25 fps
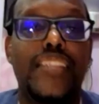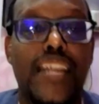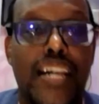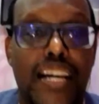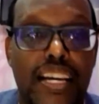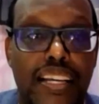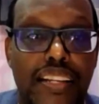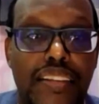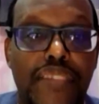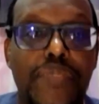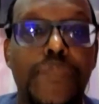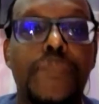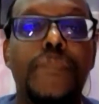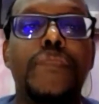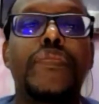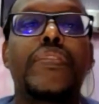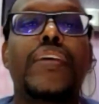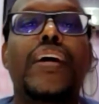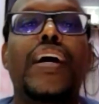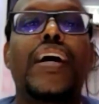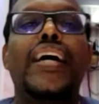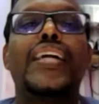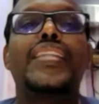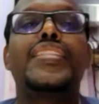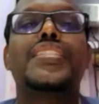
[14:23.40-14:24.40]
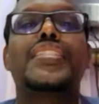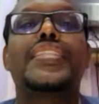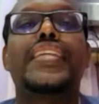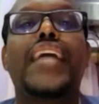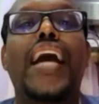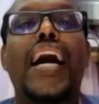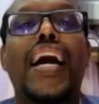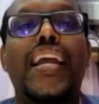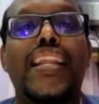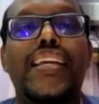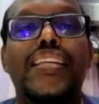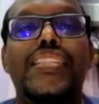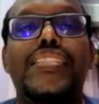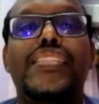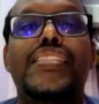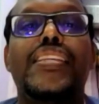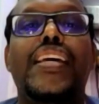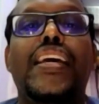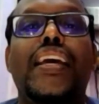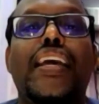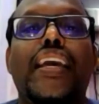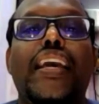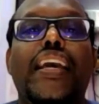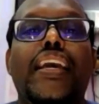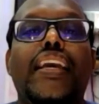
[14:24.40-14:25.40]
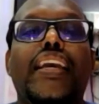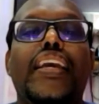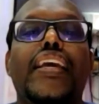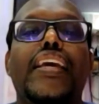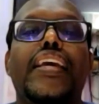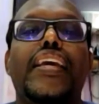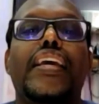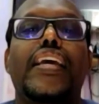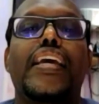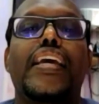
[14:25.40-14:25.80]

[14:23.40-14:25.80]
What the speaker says: done. And it's got to take